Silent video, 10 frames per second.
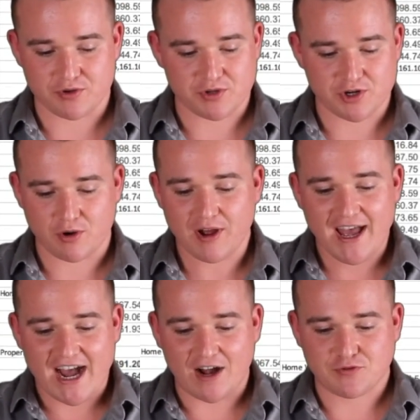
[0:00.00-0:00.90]
You know,
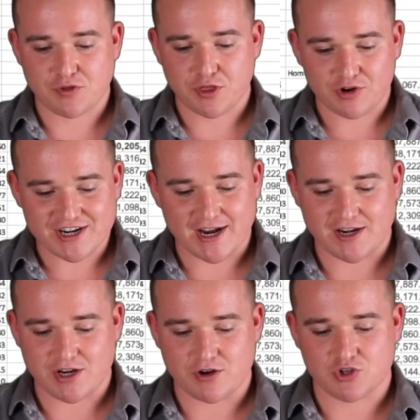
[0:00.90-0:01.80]
after
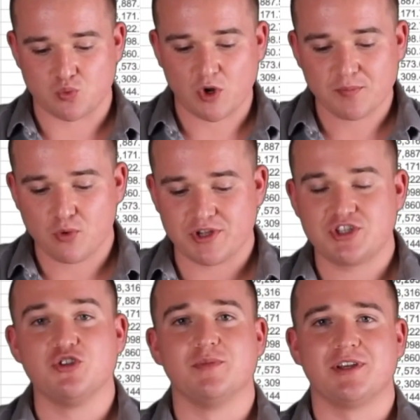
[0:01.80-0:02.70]
thirty-nine years, one point
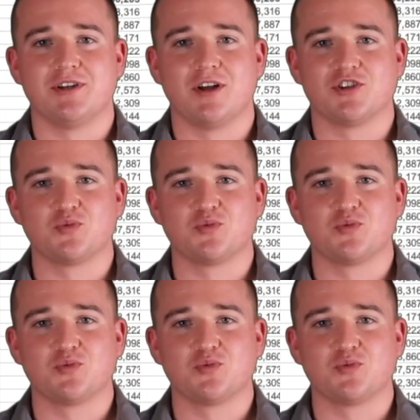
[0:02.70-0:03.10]
two million dollars.